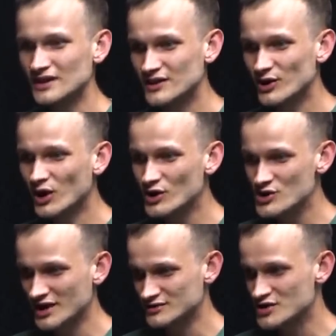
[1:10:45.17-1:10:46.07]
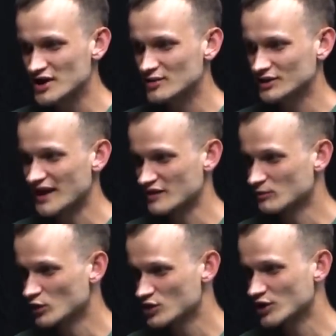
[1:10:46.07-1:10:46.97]
there are challenges with having
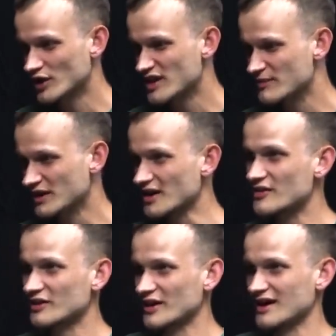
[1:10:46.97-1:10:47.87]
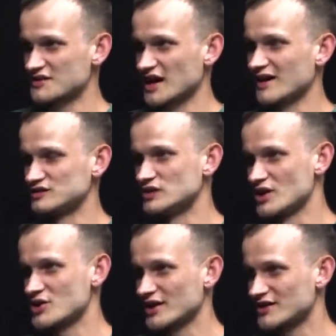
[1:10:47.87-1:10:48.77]
more shards because like you have to have
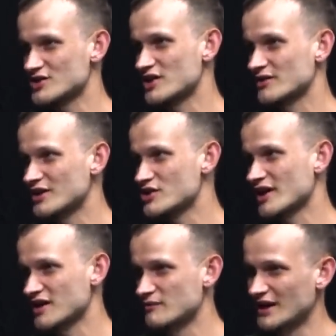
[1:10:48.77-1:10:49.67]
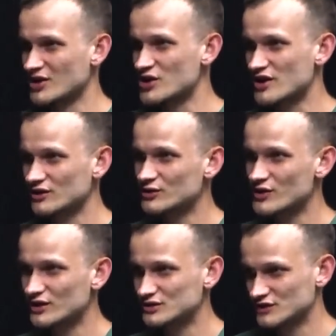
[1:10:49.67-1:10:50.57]
logic that just like checks and manages
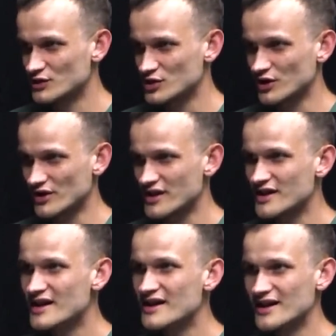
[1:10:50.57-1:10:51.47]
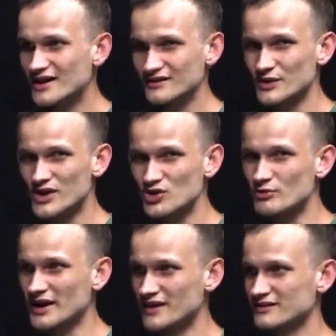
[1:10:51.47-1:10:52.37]
all of those shards. And if there's too
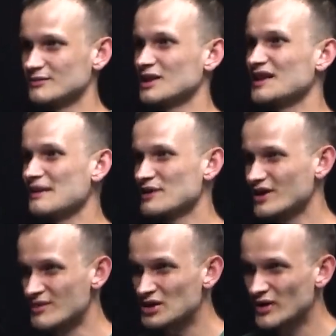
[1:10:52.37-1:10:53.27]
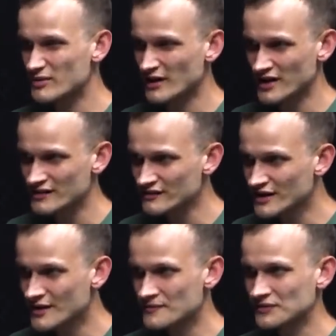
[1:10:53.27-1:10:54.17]
many of them, then that becomes too expensive.
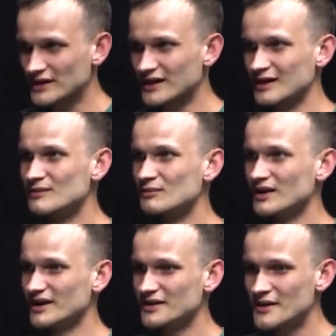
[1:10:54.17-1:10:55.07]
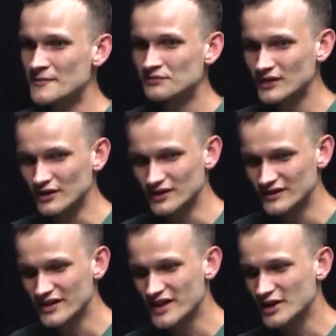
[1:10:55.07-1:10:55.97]
But
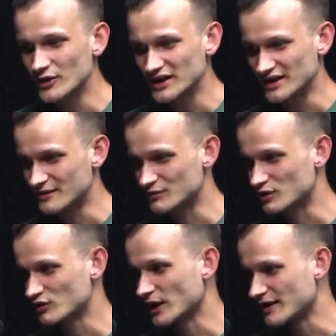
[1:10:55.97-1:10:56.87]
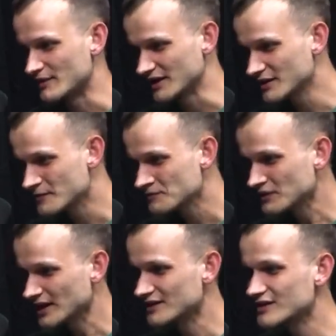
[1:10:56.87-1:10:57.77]
even still, you can improve quite a bit.
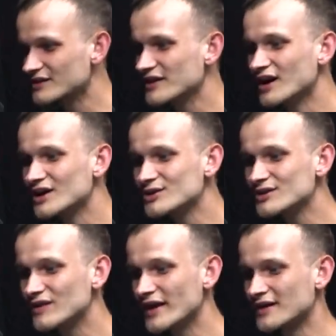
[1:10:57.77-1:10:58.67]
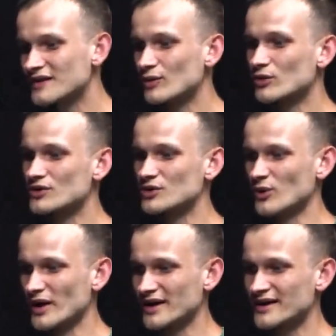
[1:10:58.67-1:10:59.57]
And then the other thing that we're
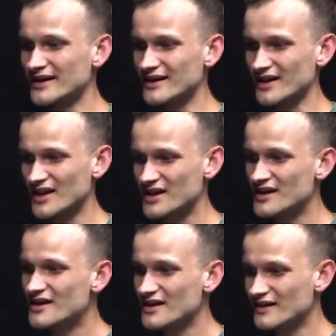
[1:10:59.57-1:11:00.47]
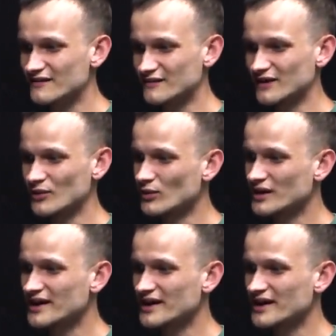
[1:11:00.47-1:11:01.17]
doing is if like we're